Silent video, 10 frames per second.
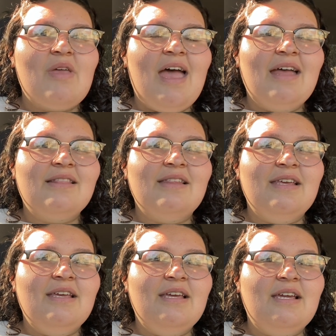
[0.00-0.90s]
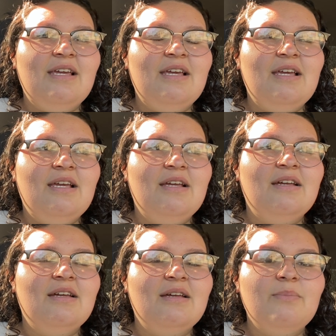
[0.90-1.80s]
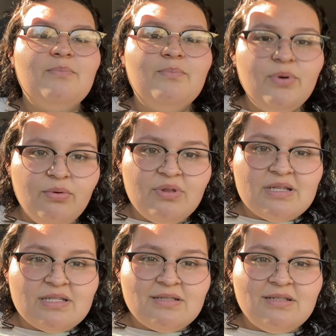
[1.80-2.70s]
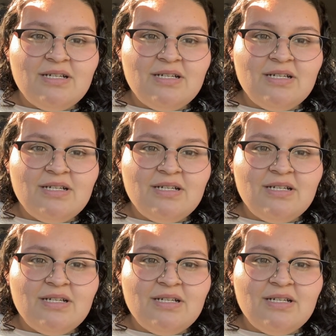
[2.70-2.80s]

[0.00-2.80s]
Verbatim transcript: at the booths,